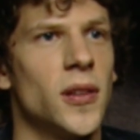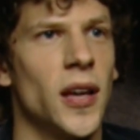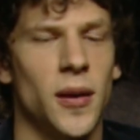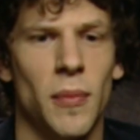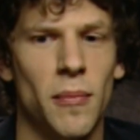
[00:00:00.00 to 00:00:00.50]

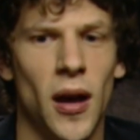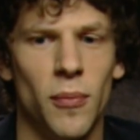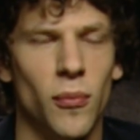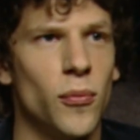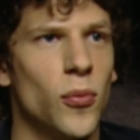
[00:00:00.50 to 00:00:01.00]
Like my
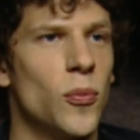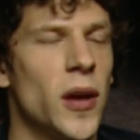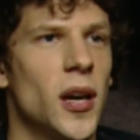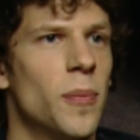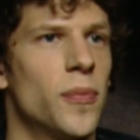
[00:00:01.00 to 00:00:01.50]
mom would
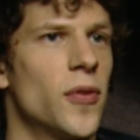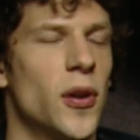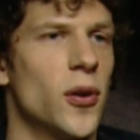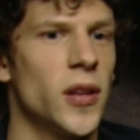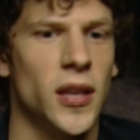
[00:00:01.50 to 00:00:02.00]
wake up very
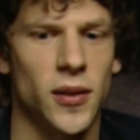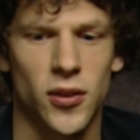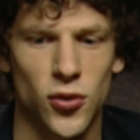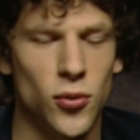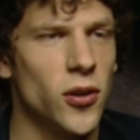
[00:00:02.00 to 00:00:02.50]
early and
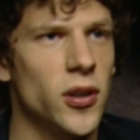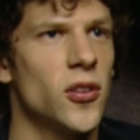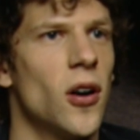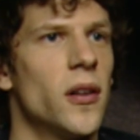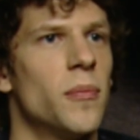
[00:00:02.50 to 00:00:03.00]
tune her
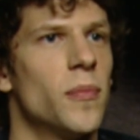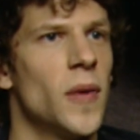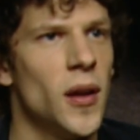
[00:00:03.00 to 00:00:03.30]
guitar and